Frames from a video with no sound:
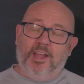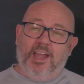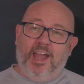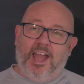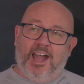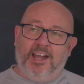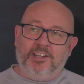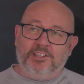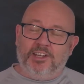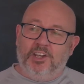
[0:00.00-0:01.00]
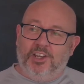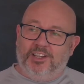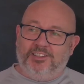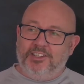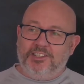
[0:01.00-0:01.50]
And
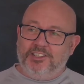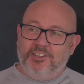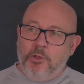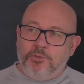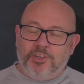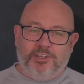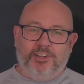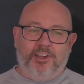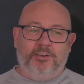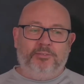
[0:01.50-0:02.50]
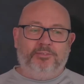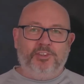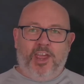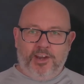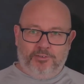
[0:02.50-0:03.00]
this notion of
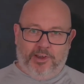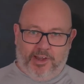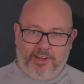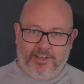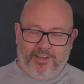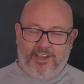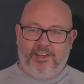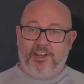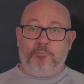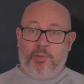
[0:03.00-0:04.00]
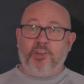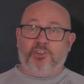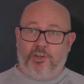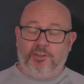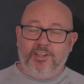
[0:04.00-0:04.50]
daring and
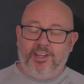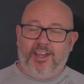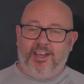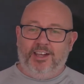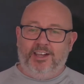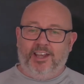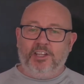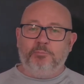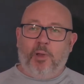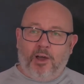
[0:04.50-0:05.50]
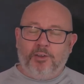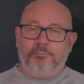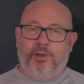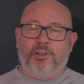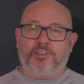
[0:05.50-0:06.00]
ambition is part and
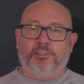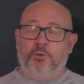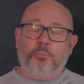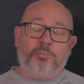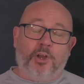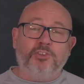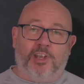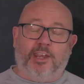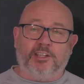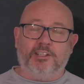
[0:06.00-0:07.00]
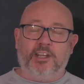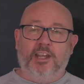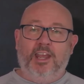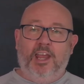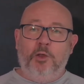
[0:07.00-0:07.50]
parcel of all projects,
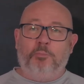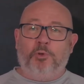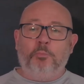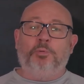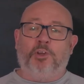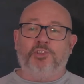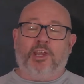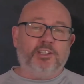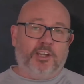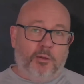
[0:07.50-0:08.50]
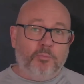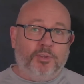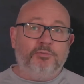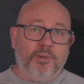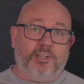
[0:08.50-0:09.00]
but all projects come with
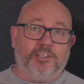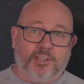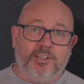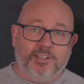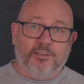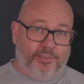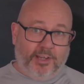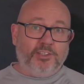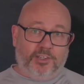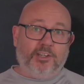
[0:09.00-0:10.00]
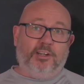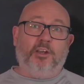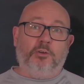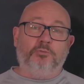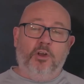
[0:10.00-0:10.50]
risk, things that can go
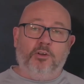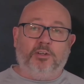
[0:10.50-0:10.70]
wrong.